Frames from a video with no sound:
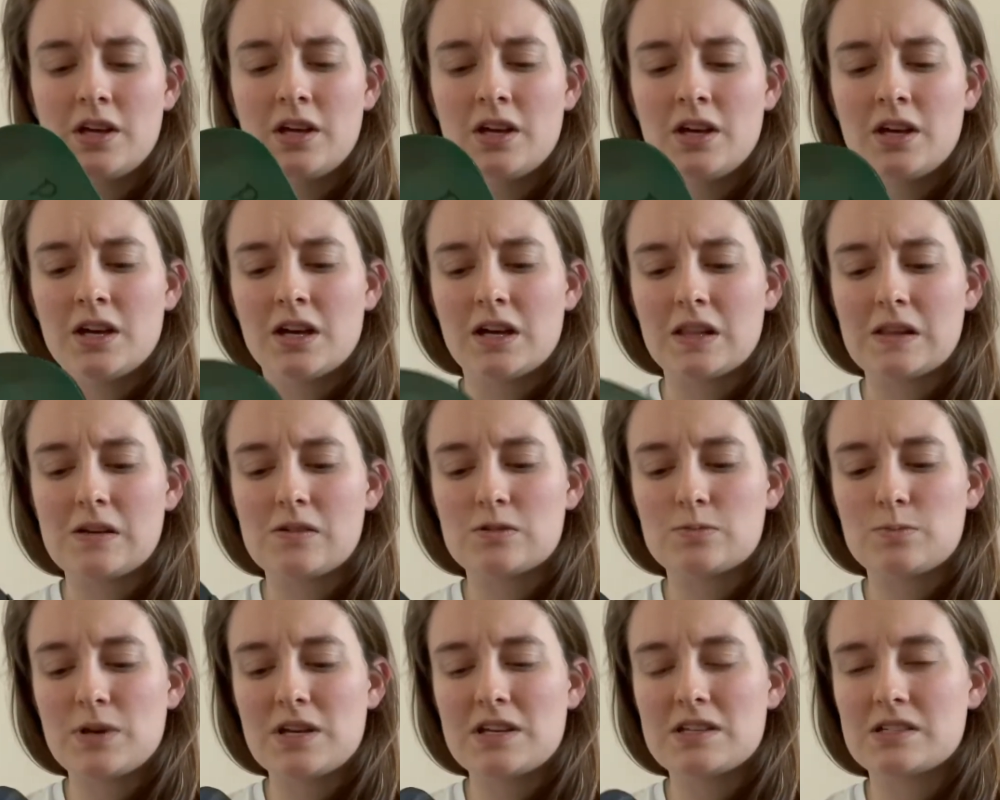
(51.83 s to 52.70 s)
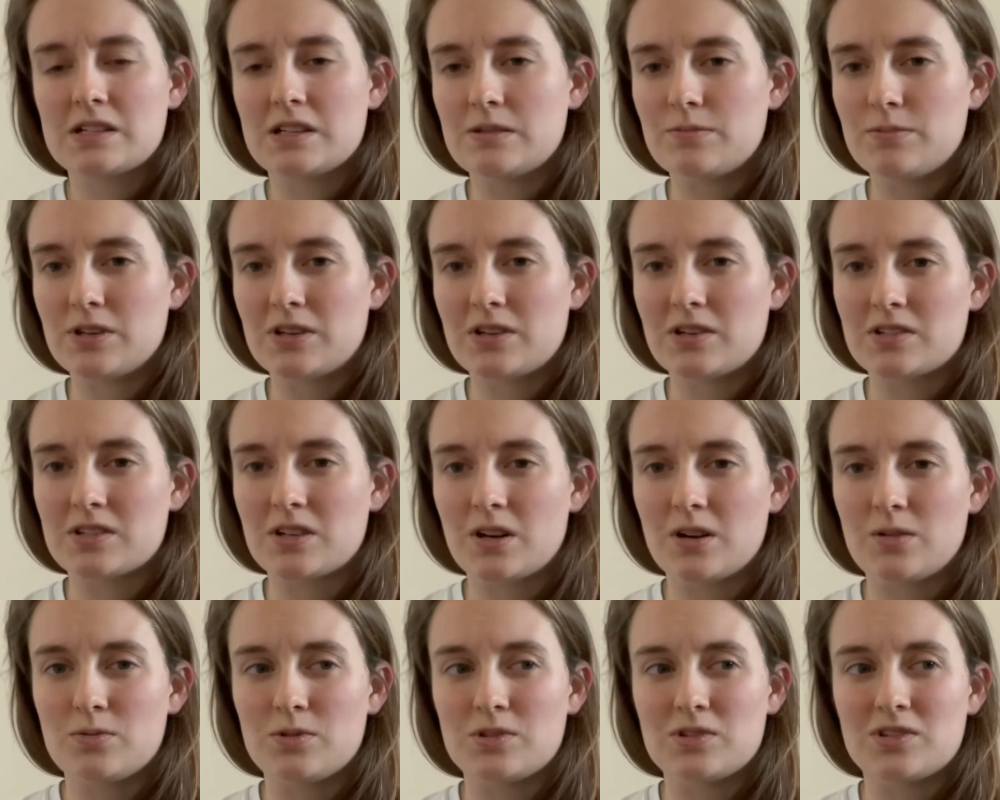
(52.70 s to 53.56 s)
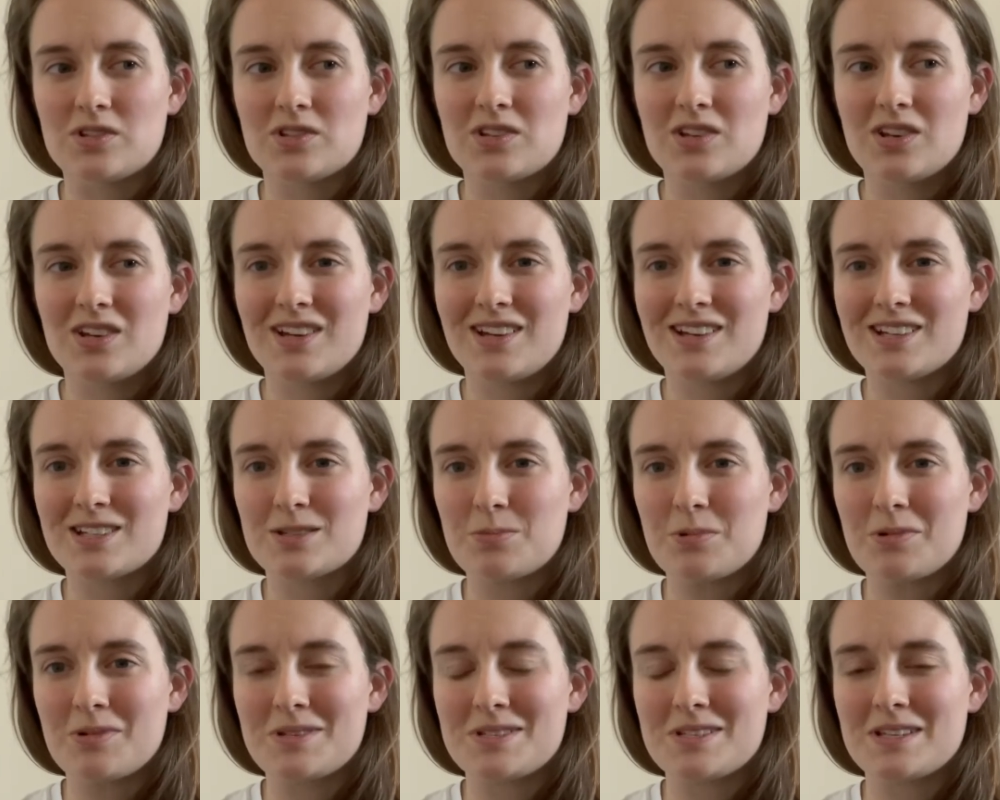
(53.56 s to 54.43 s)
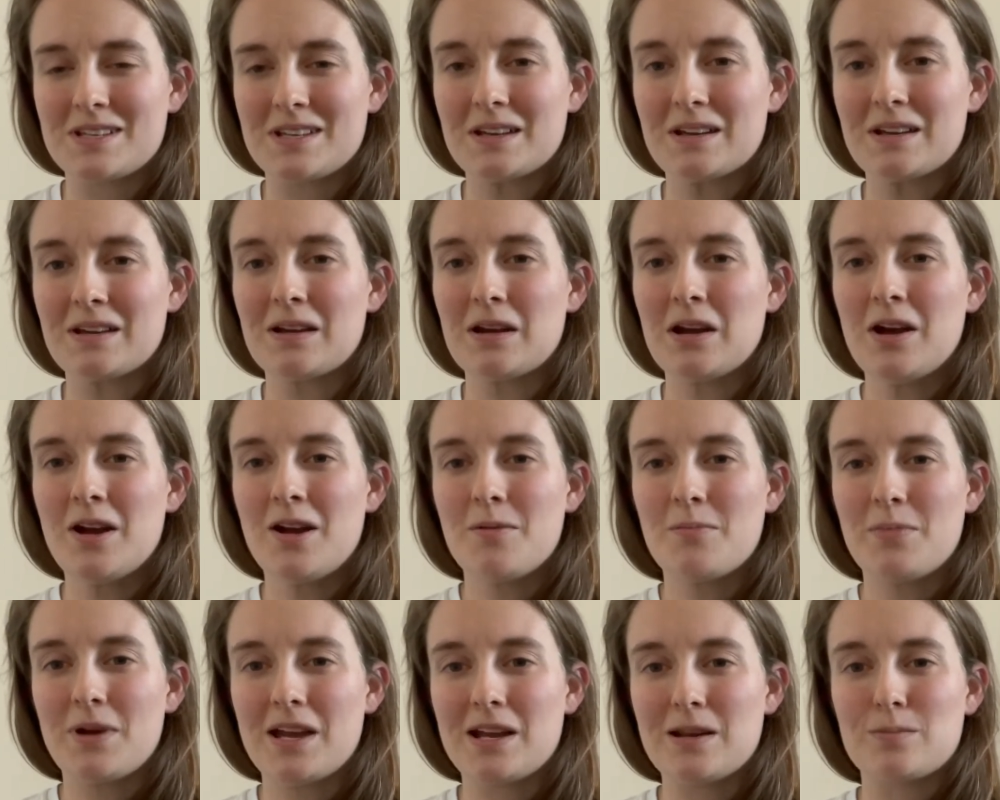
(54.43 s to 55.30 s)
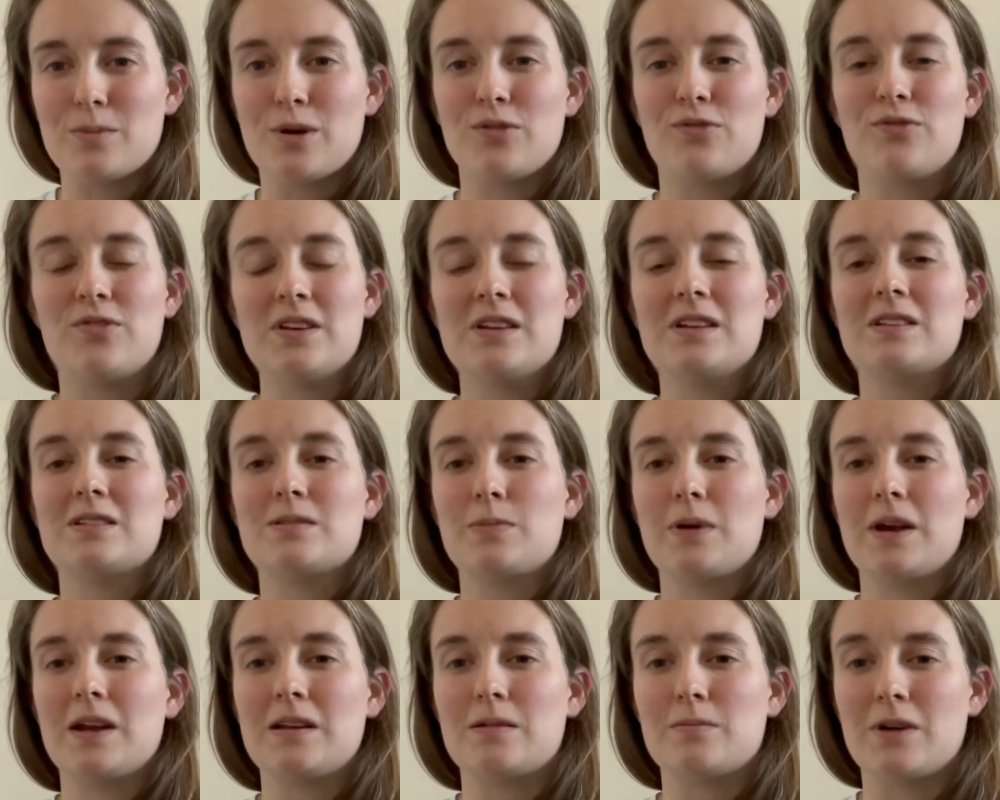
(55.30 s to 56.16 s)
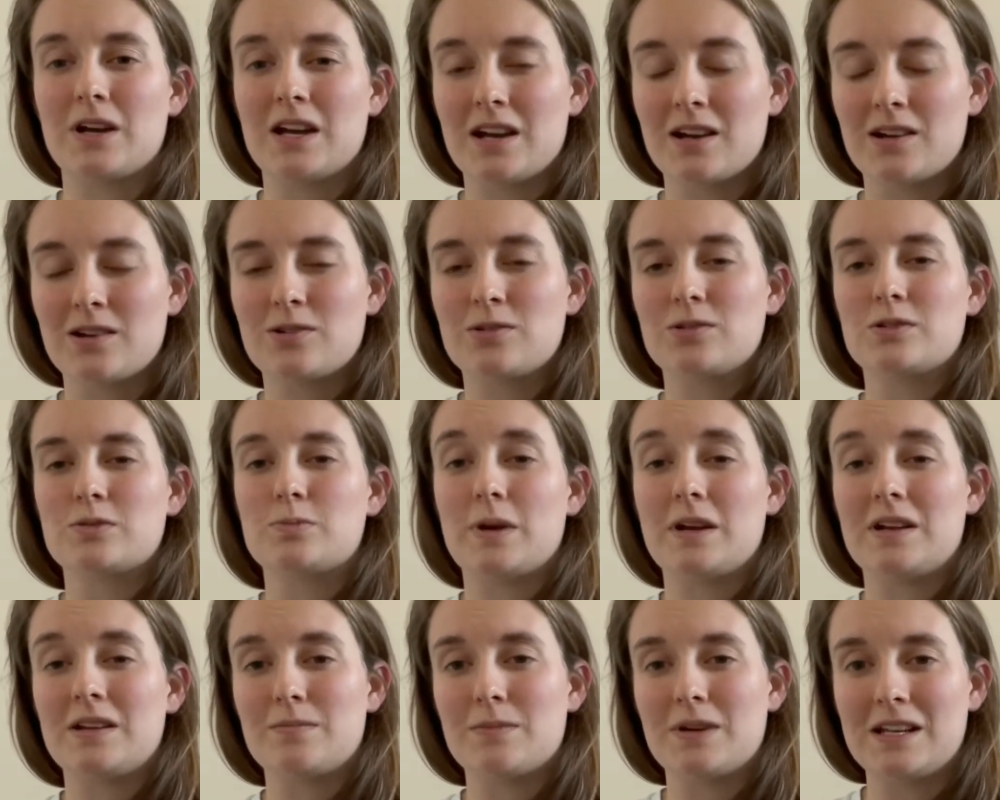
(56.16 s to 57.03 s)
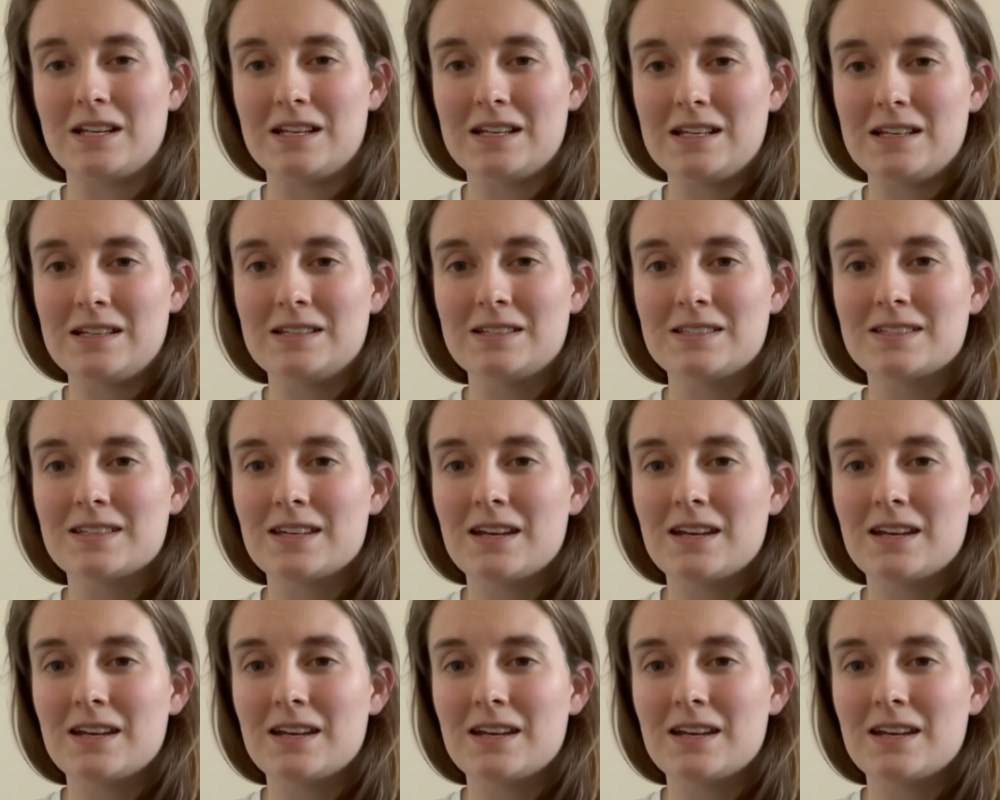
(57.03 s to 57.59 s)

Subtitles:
And that was basically because I was experiencing pain in my feet, pain in my ankles, pain in my knees,